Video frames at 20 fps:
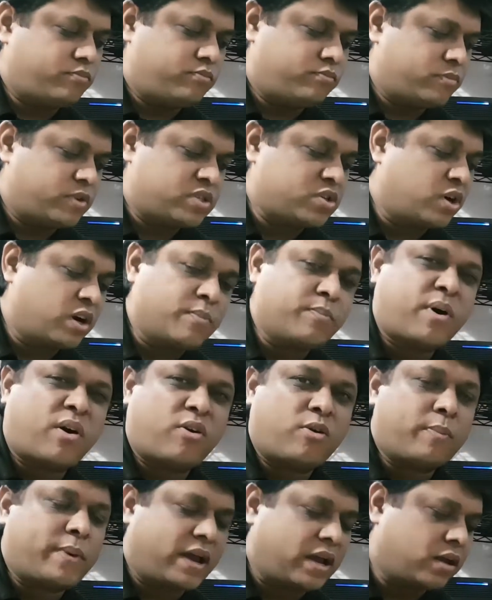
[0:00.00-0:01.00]
It's not a
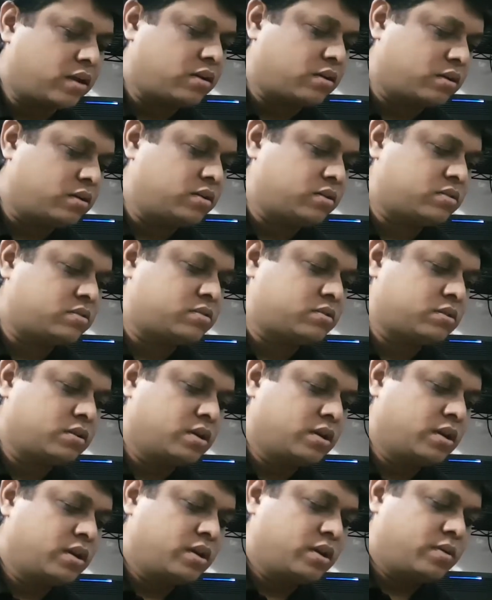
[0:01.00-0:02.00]
power bank, it's
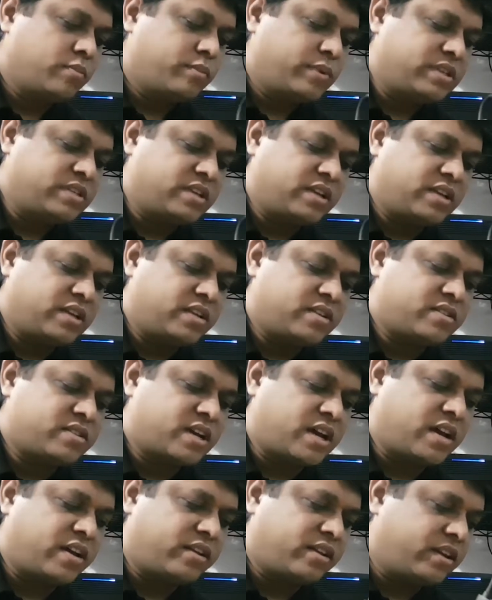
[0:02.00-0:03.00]
basically a
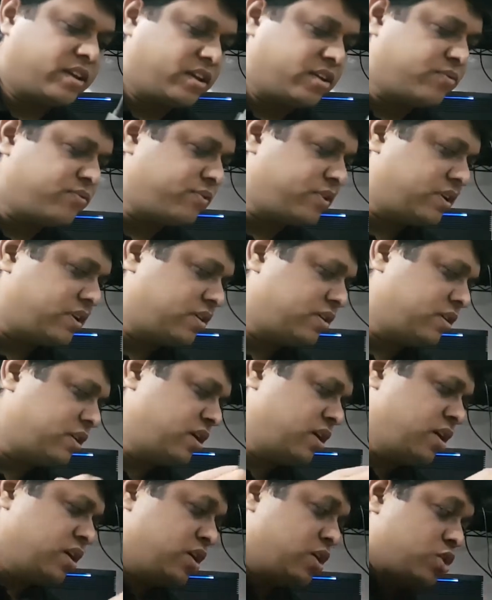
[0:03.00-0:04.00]
tire air filler.
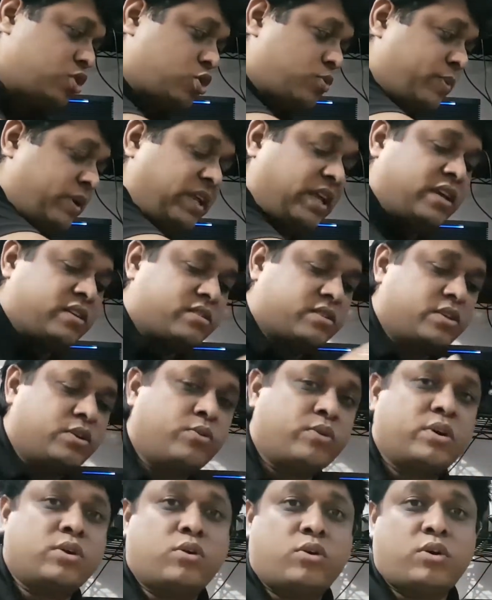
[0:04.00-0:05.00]
So but yes, you
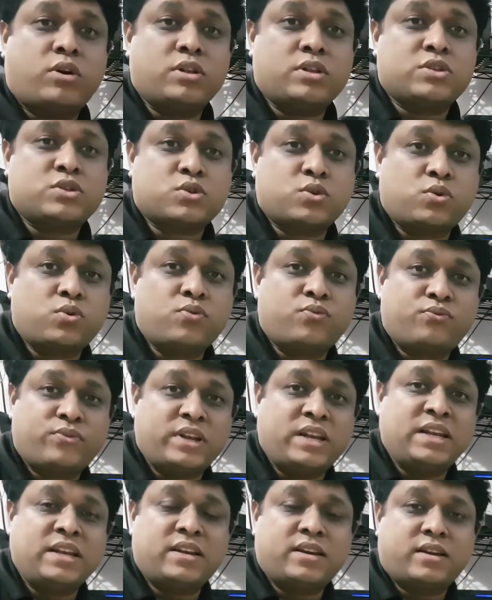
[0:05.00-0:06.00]
can also
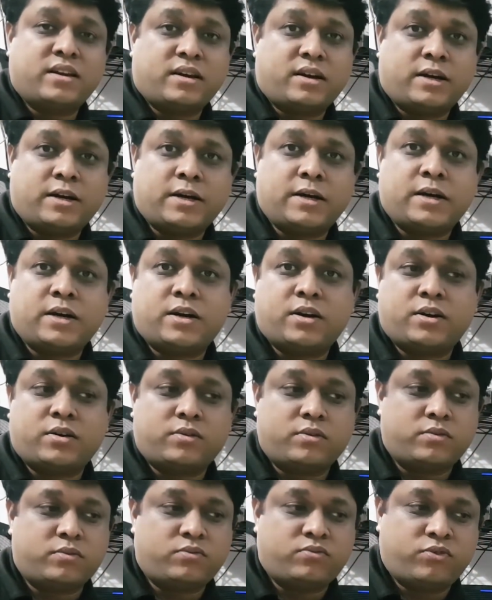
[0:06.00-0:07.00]
fill in
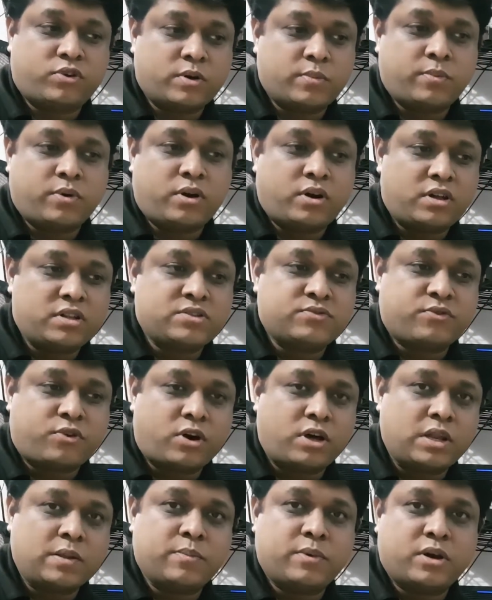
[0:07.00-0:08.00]
footballs,
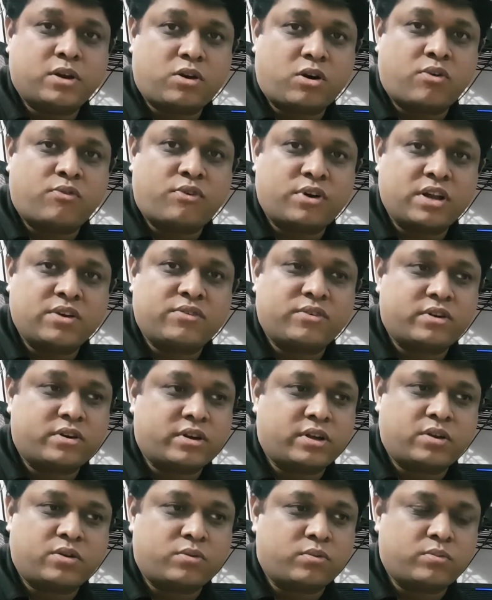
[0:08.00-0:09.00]
volleyball, or whatever,
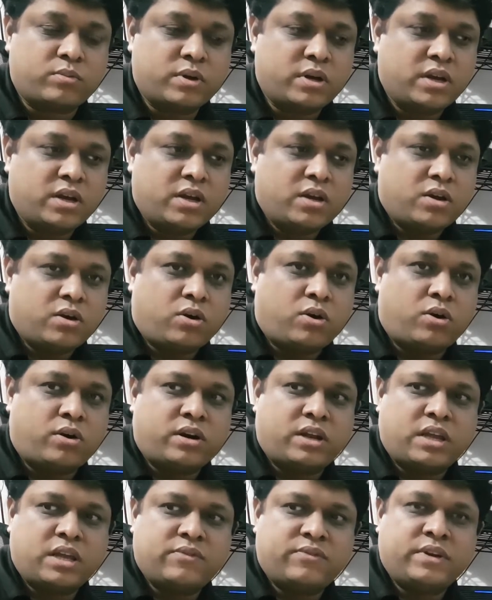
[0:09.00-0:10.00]
or
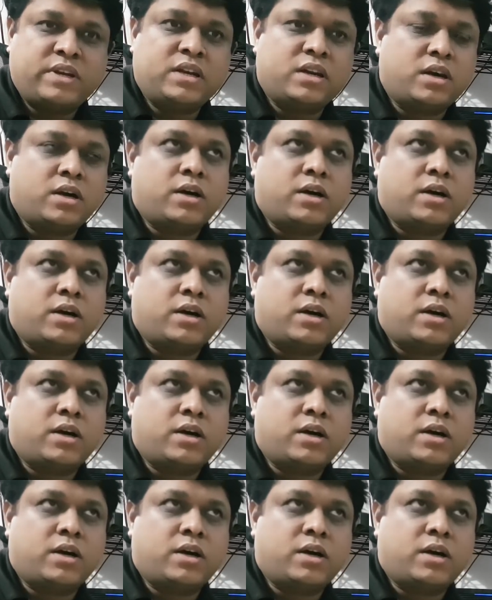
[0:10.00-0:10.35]
even